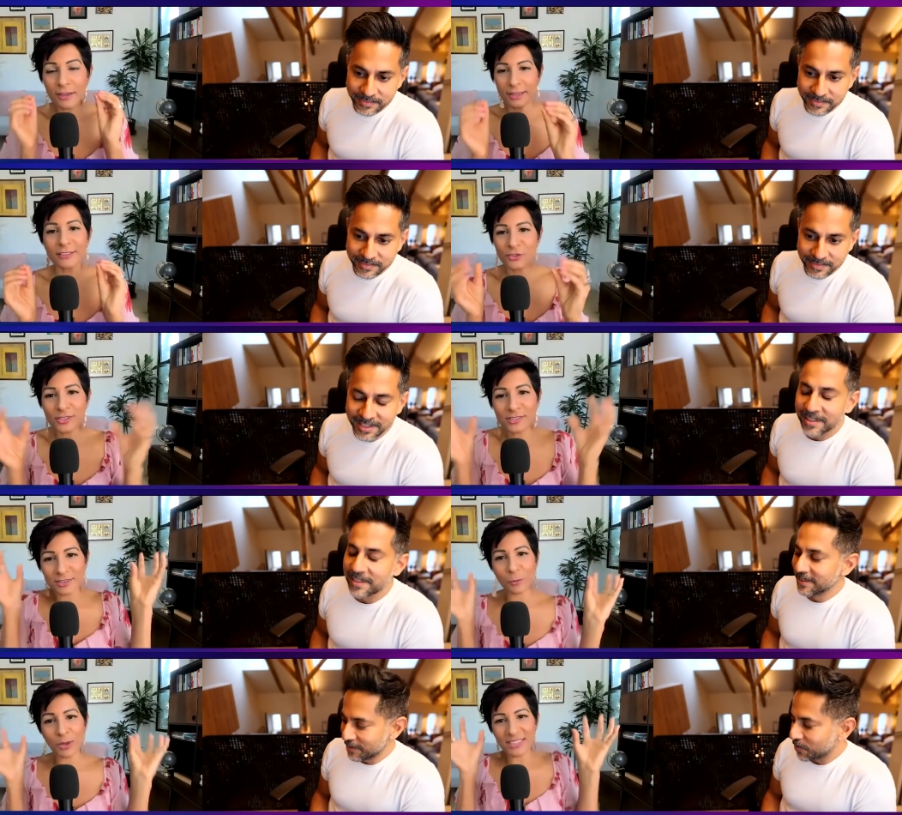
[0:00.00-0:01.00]
Speaker 1: It's just,
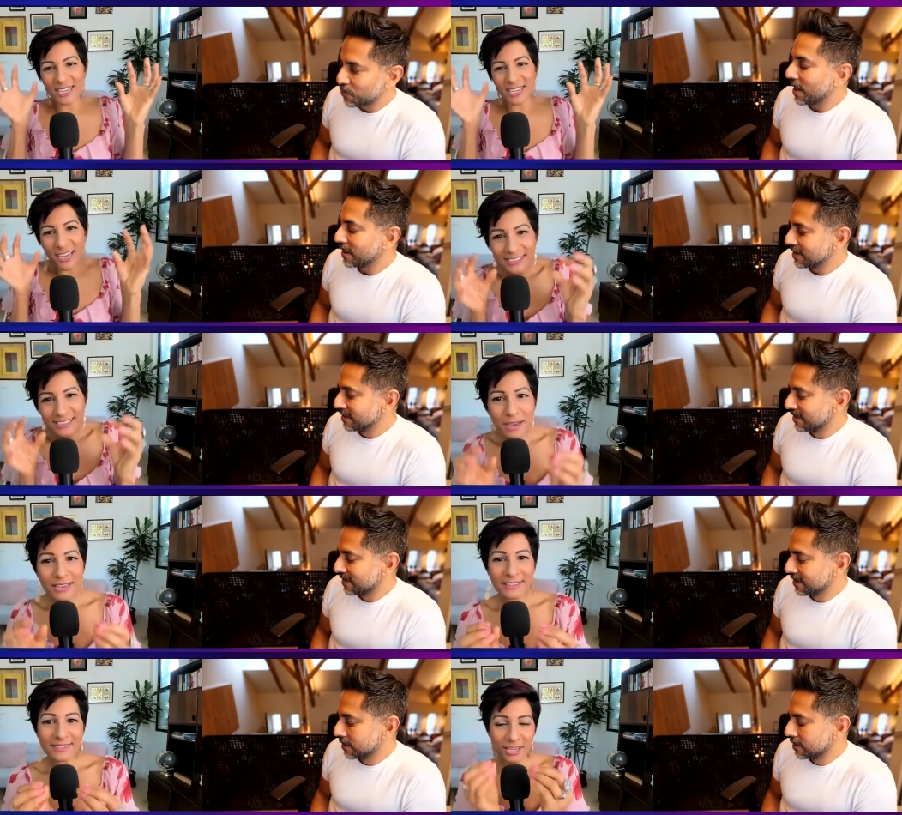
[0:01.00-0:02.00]
you want the
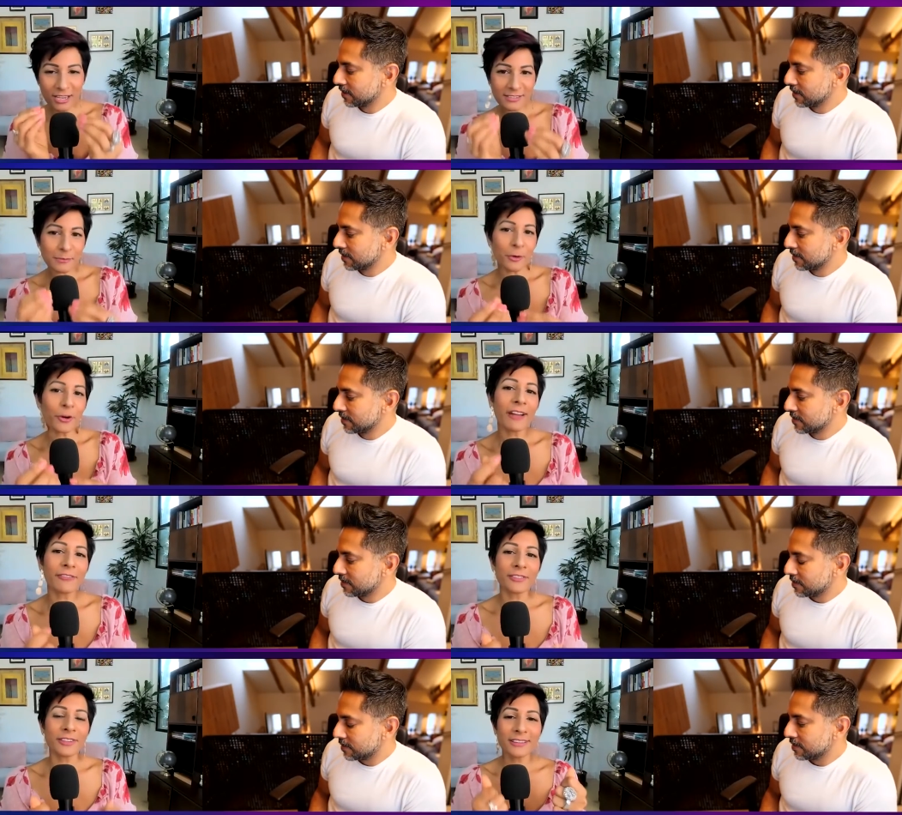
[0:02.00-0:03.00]
customized, custom
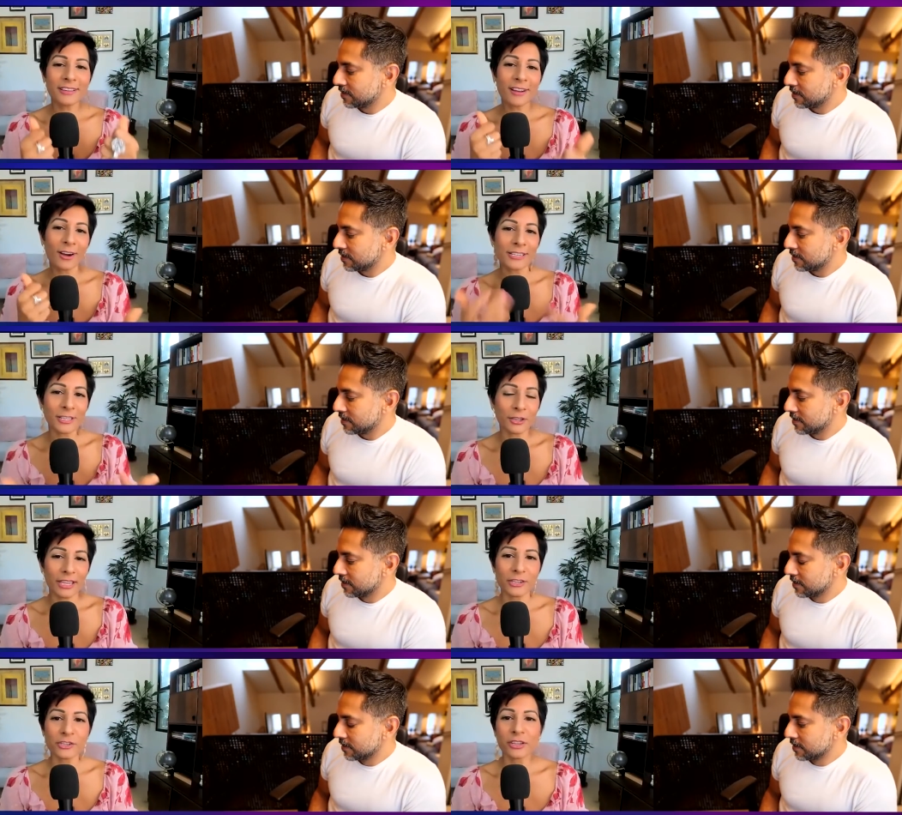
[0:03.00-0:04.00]
crafted
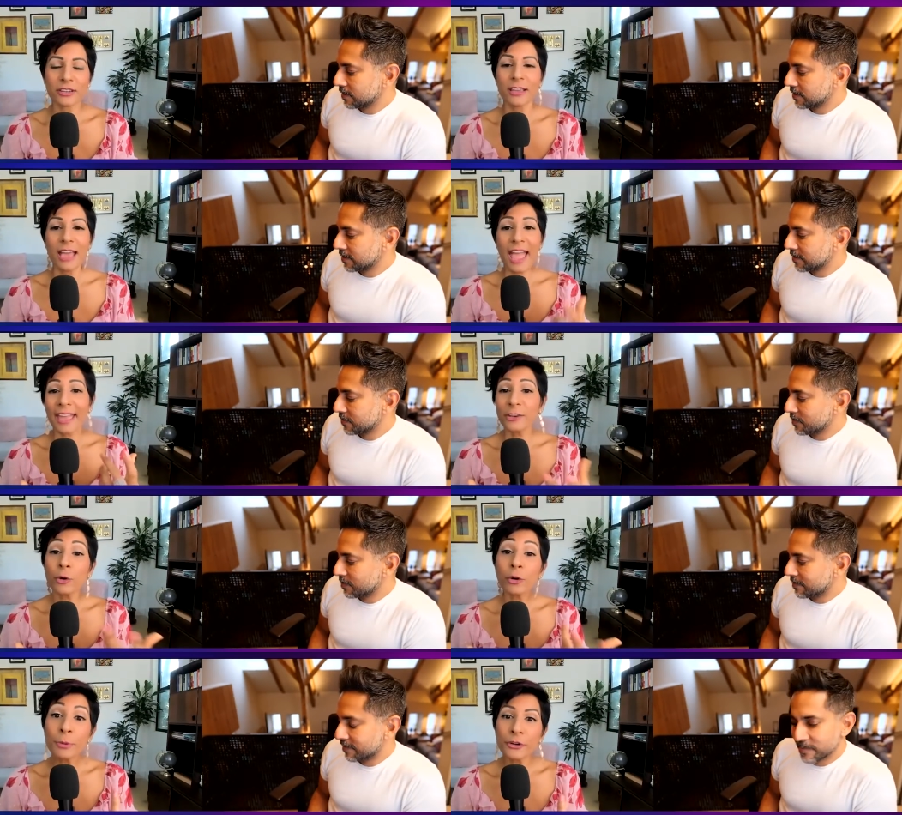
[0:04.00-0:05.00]
articulation and
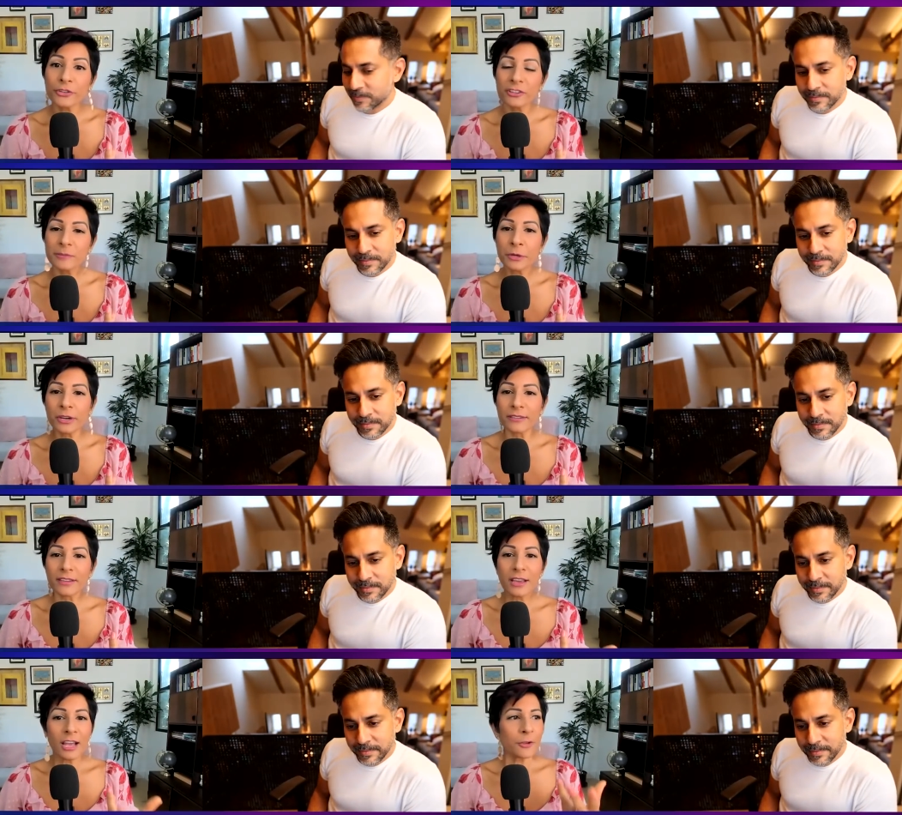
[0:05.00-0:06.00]
your own personal experience.
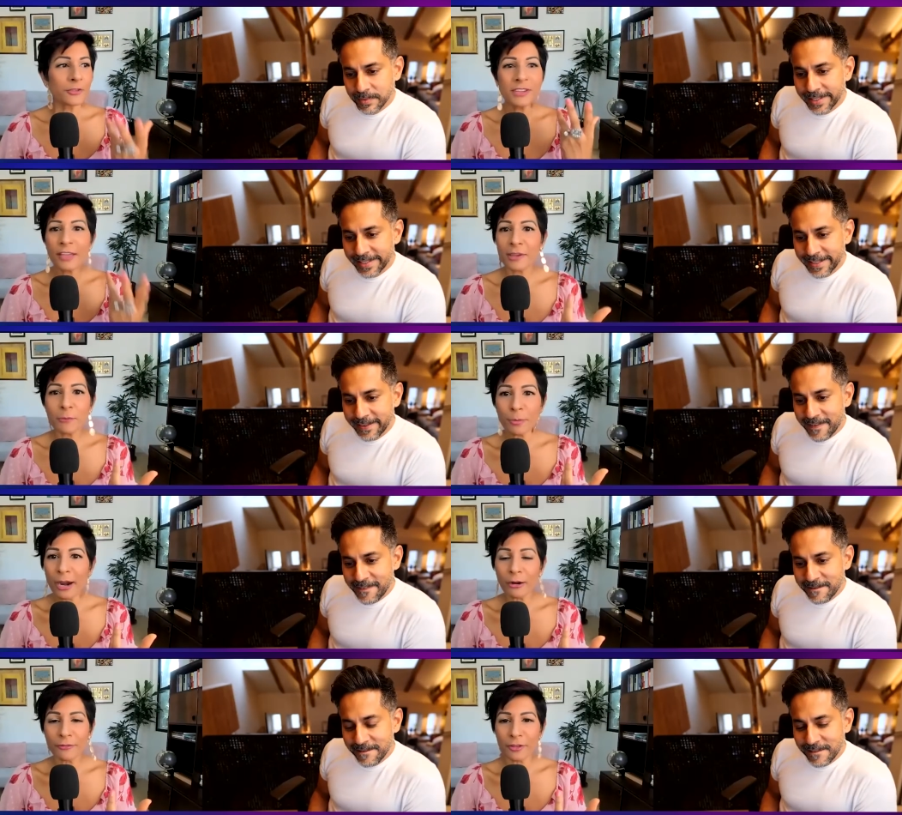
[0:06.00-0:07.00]
There's nothing more
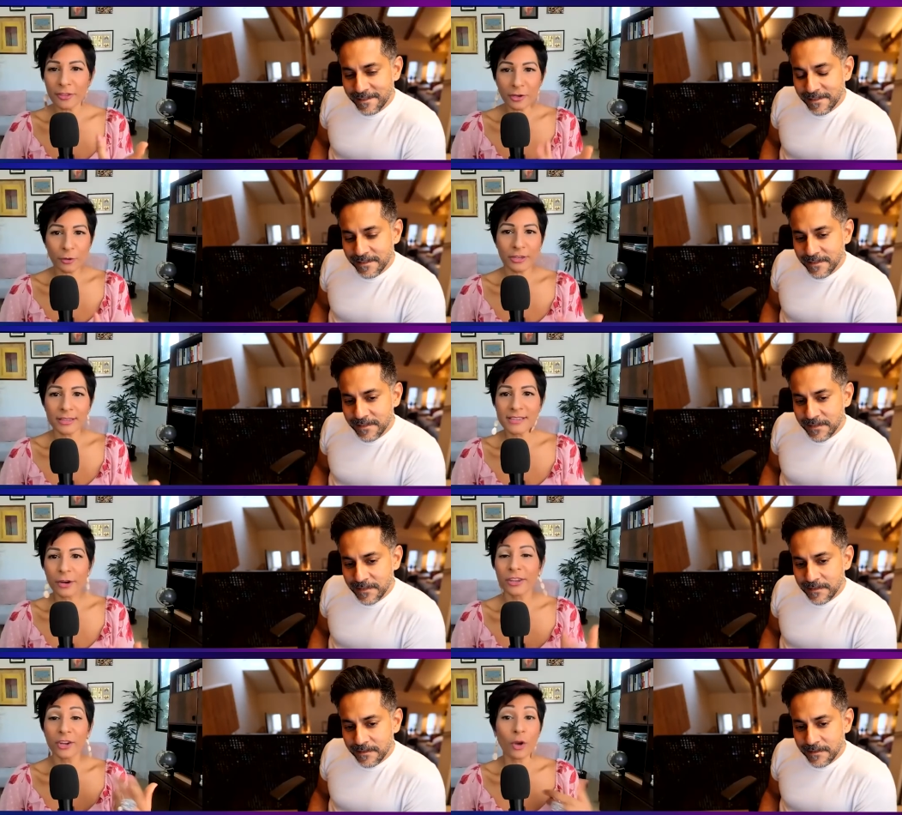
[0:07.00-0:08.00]
powerful than your kids
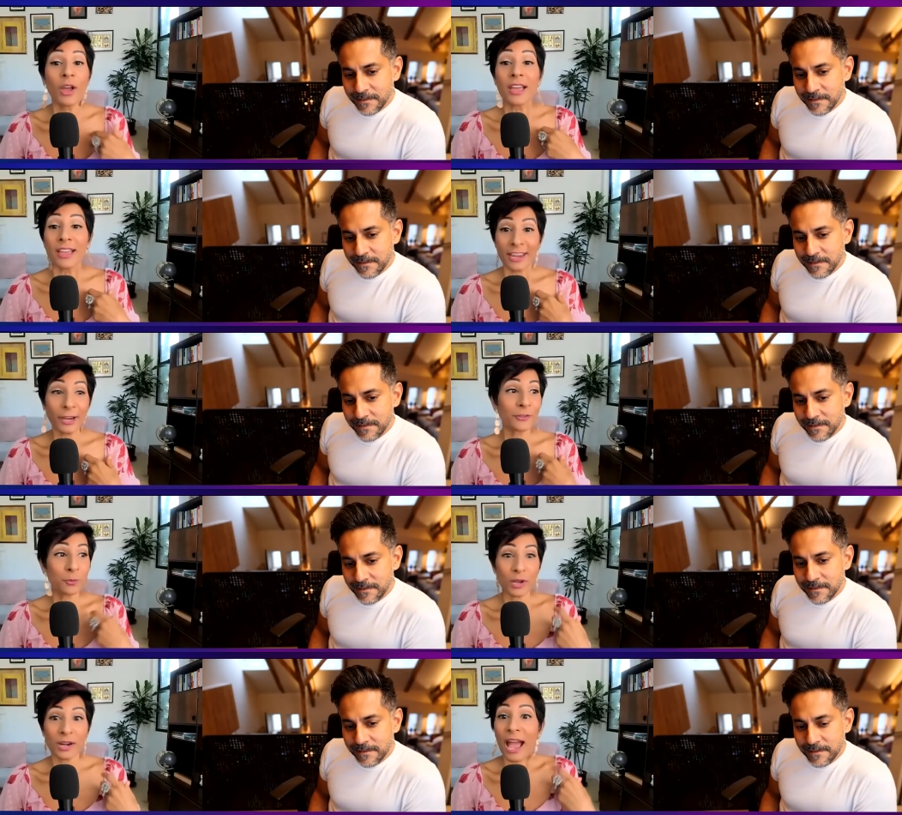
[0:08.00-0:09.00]
hearing, here's
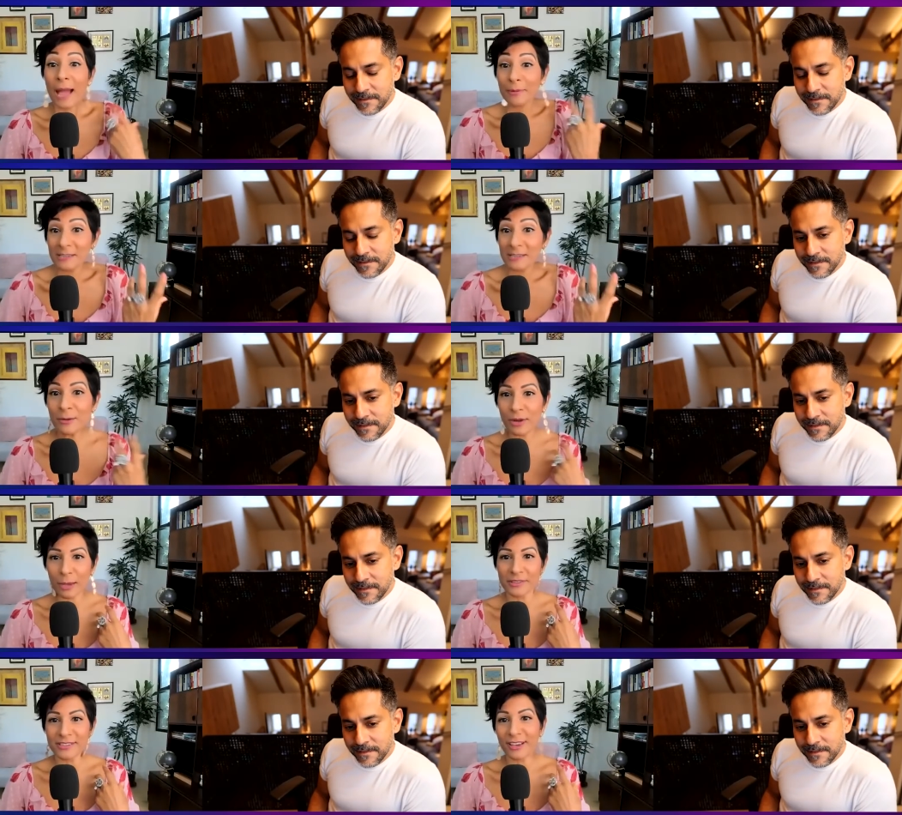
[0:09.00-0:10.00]
what happened to me when
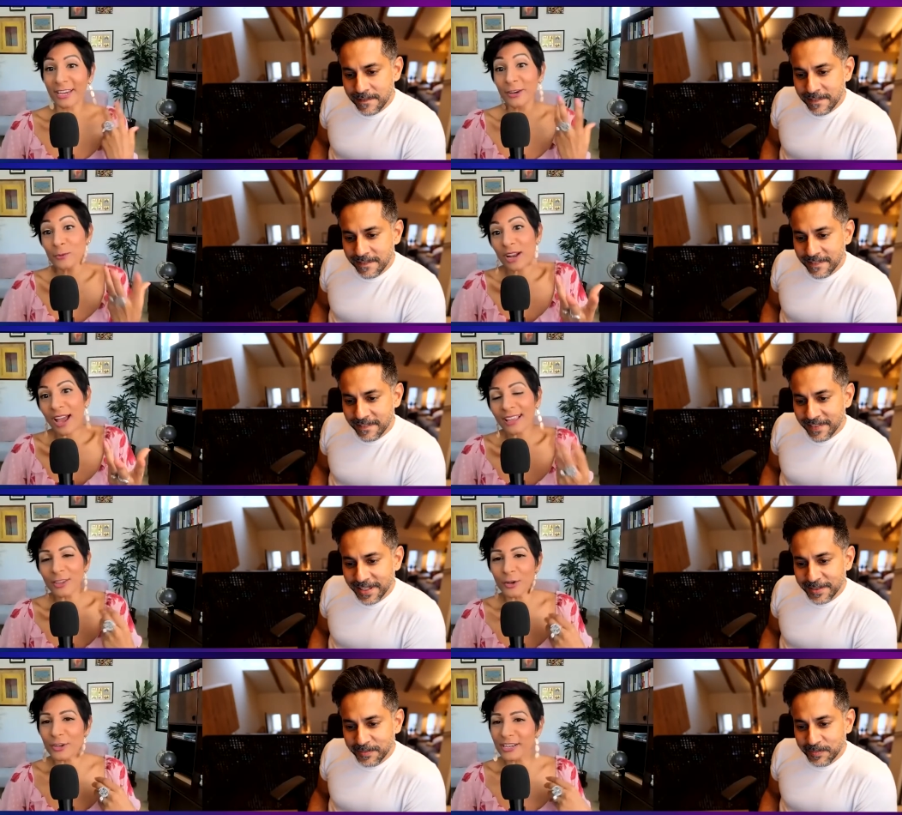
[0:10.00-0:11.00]
I was young. Here's what I
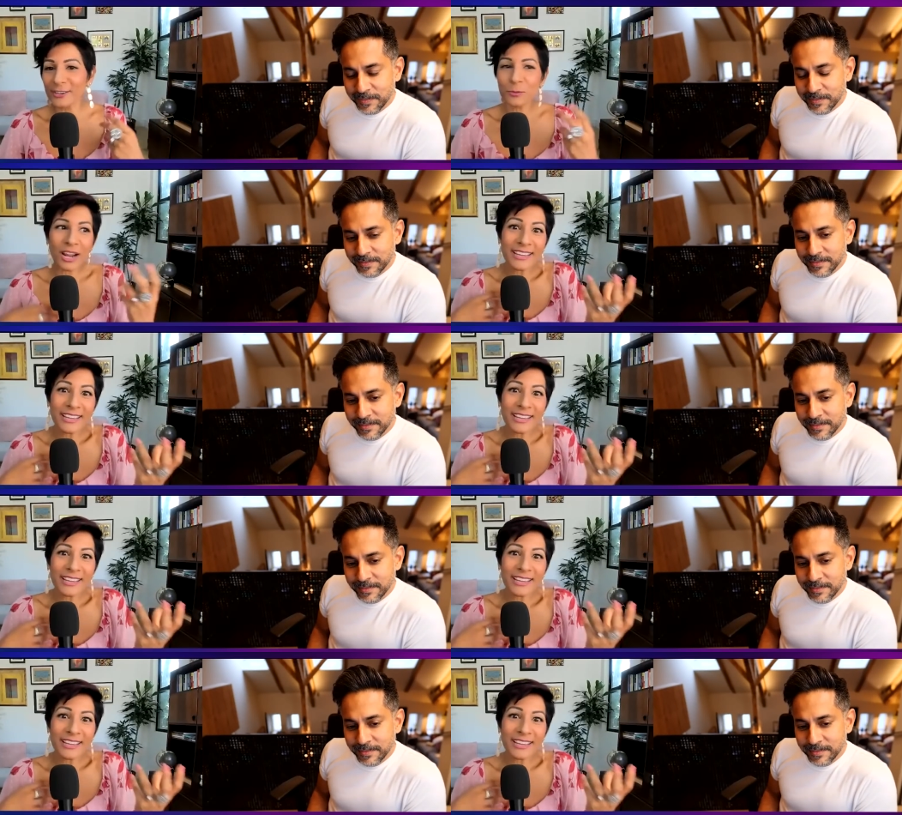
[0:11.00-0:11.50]
learned. Here's what I